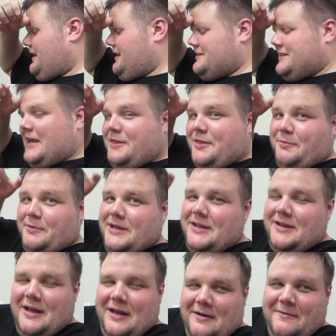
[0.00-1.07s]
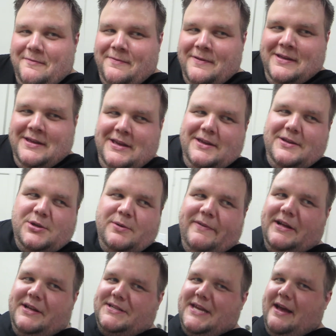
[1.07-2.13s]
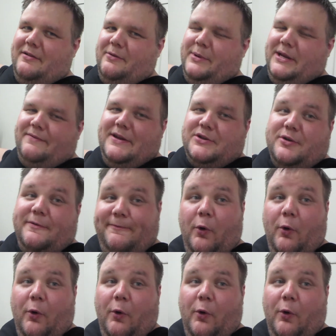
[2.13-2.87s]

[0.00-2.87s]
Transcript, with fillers: uh, day three of Jim Valen's Halloween Adventure